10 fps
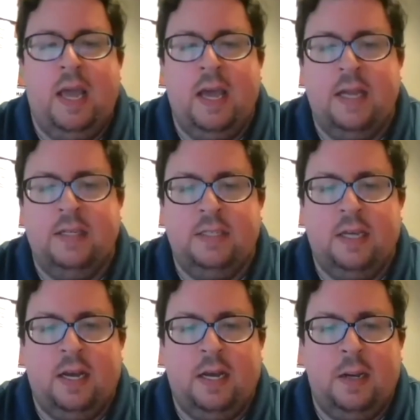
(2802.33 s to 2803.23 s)
And
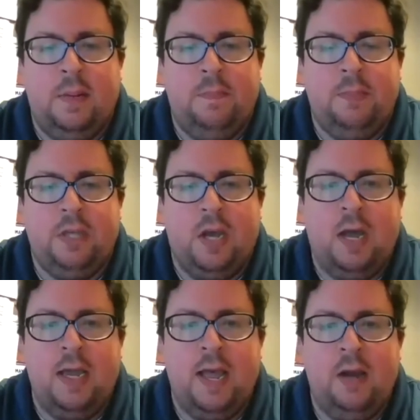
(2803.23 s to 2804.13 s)
um,
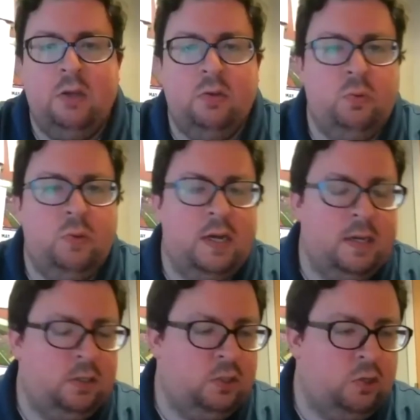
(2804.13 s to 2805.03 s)
Sy, how do you
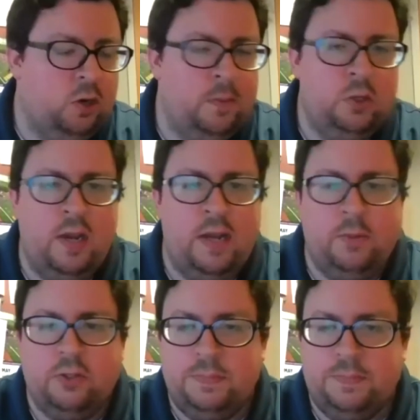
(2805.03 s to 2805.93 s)
uh, determine your
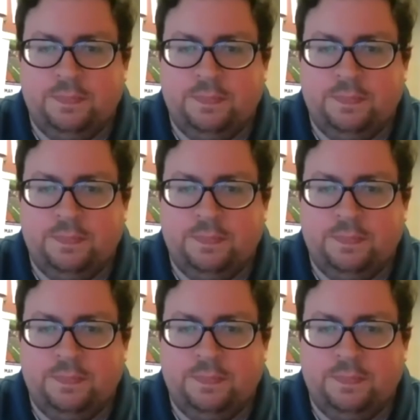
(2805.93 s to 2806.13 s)
animals?